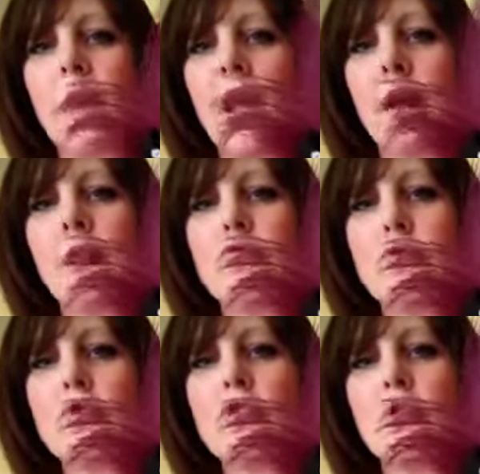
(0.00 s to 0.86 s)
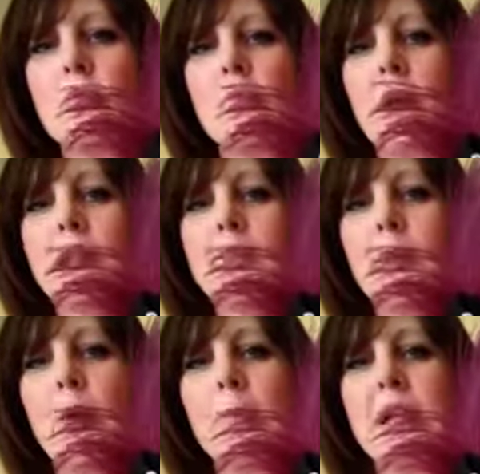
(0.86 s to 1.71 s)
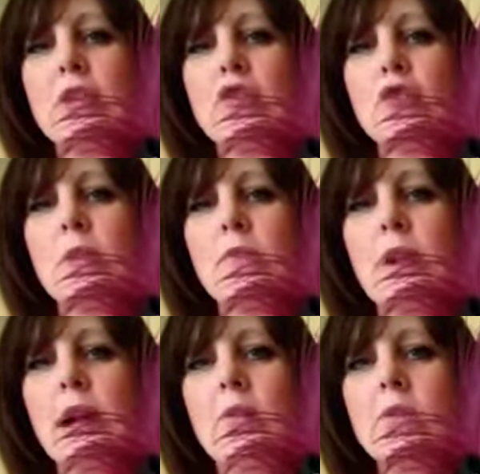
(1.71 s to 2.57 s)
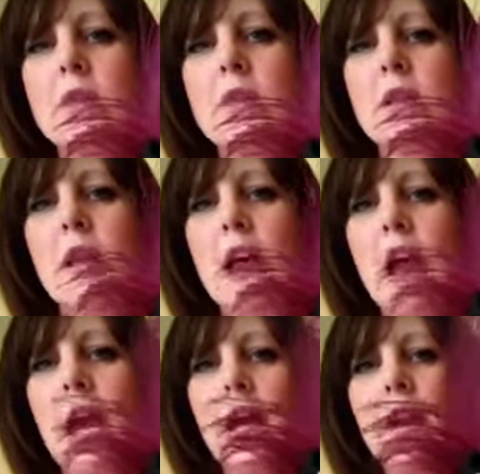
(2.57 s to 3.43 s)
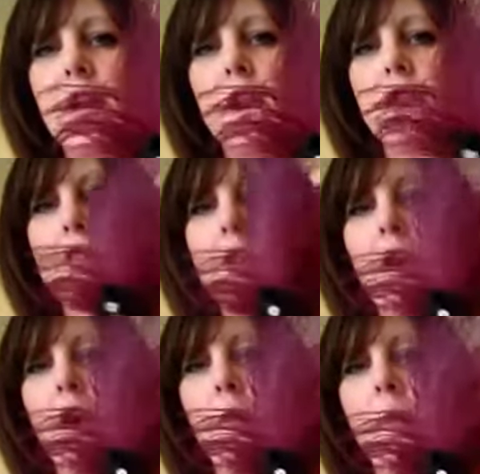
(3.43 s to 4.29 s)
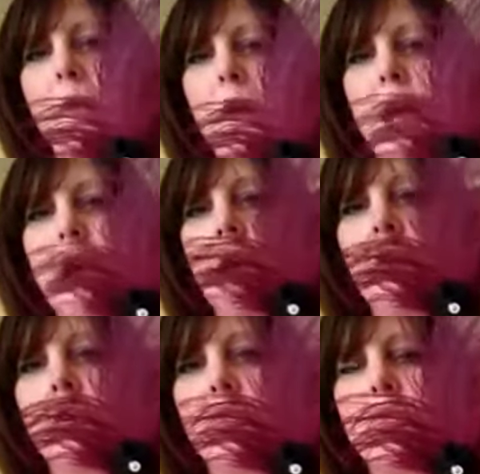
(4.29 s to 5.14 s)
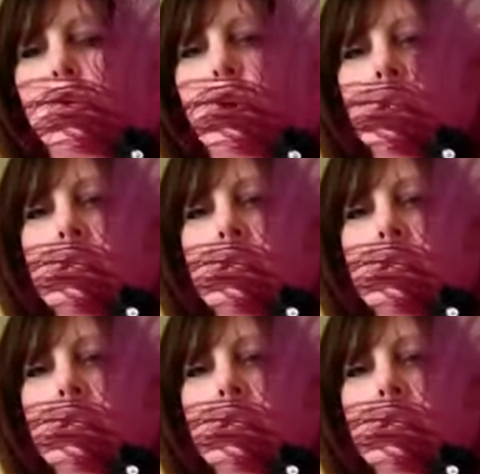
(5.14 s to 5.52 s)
and run a small beaded trim round. And then on the top I put a